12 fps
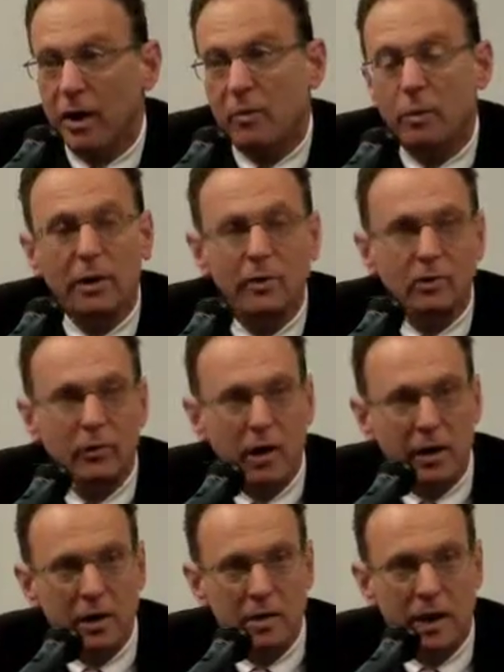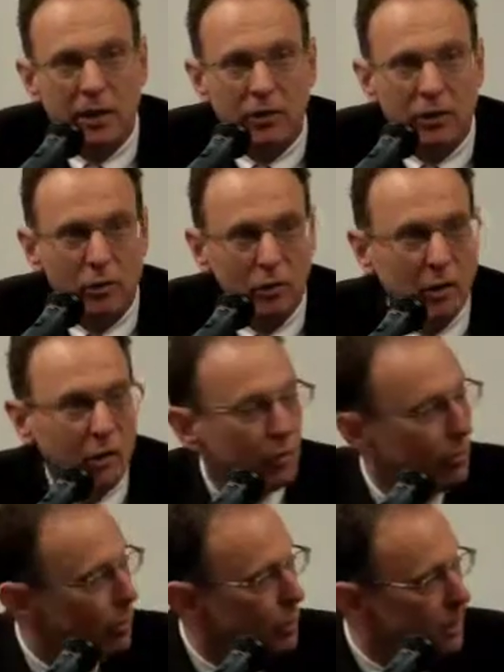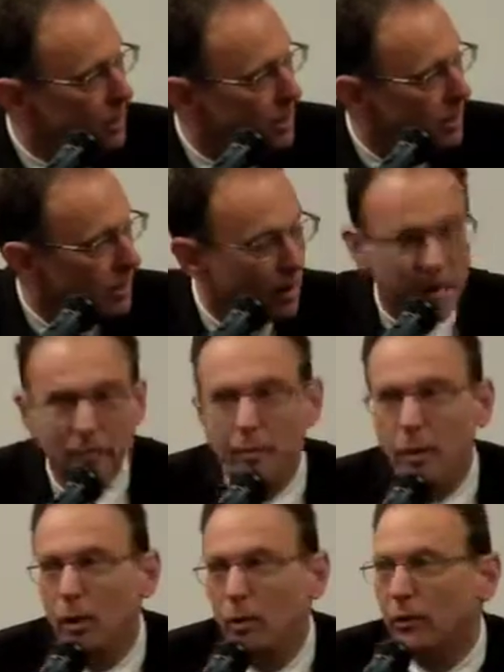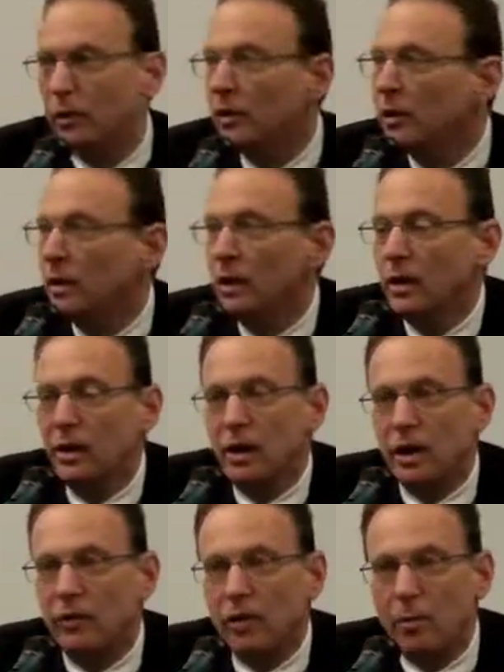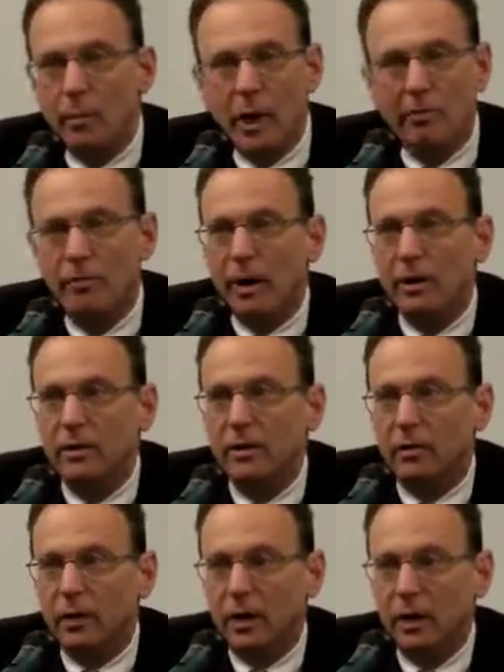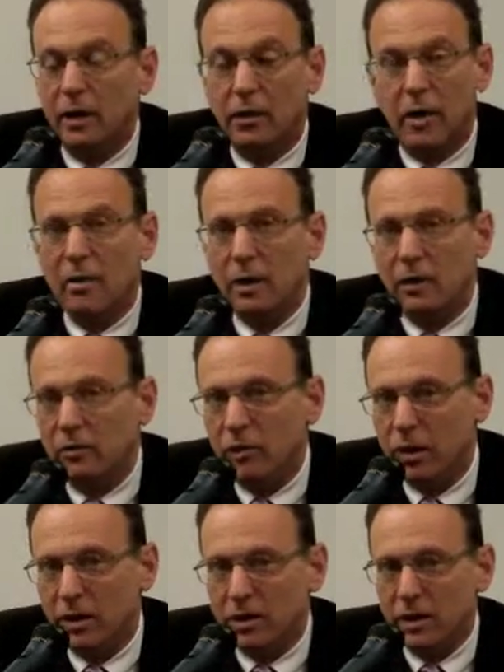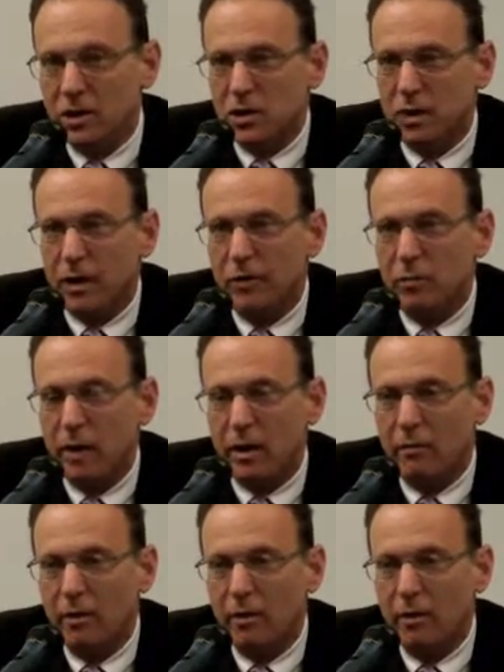a great piece of architecture, although beauty is in the eye of the beholder, and some might find it a great piece of architecture and others might